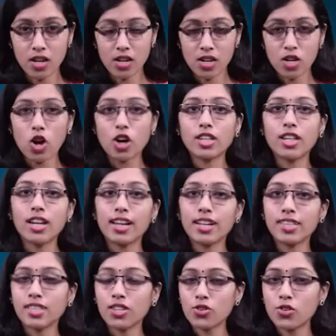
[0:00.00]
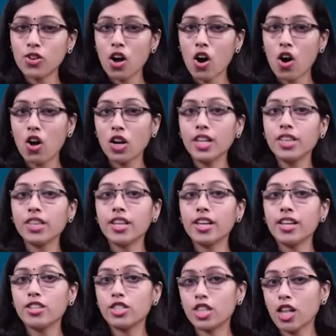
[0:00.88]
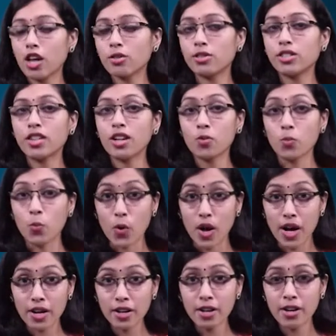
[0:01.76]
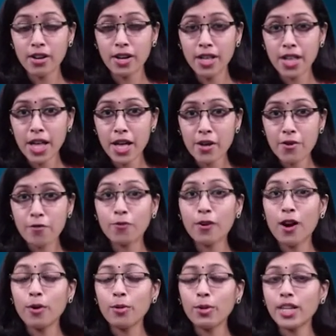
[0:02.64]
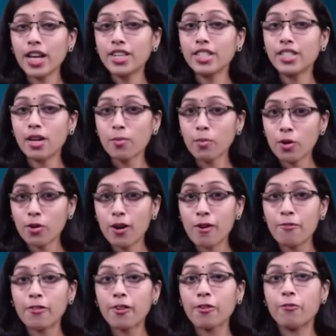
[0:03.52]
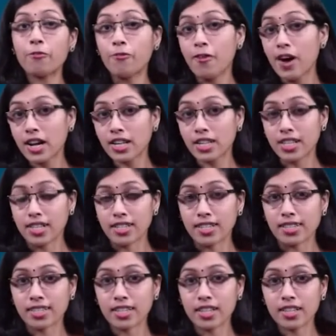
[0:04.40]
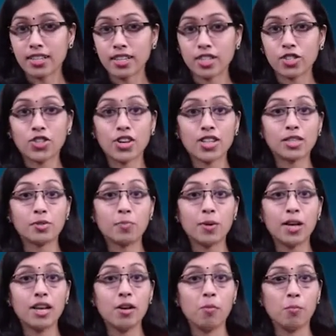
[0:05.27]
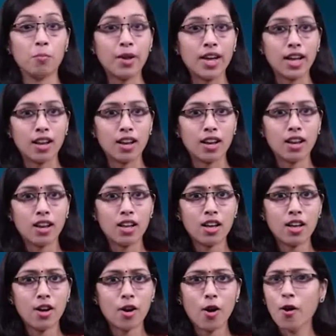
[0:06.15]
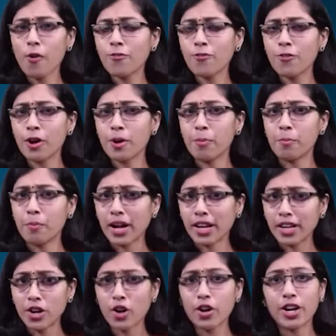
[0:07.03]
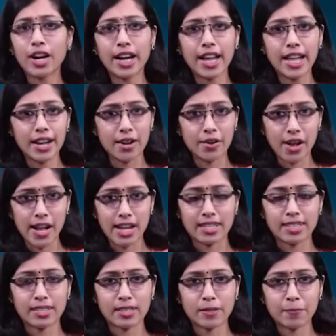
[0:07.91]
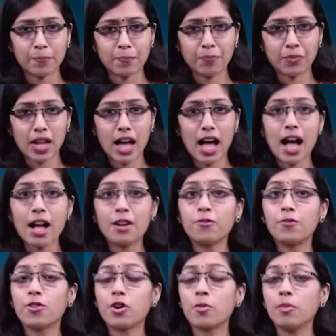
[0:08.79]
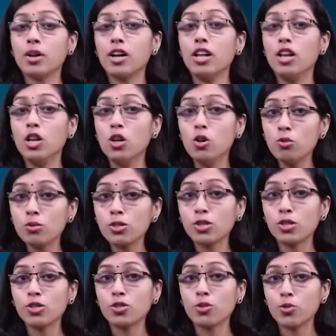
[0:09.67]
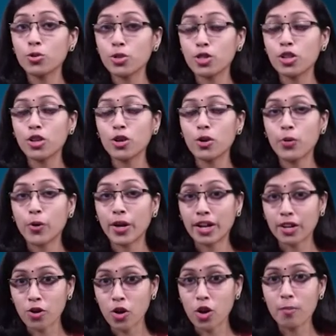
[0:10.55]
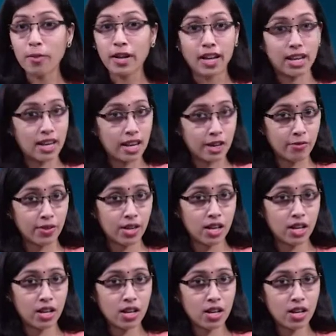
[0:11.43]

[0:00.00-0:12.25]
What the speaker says: Cottle et al. In the year 2001 found that demographic factors such as being male of a minority race and from a low socio-economic level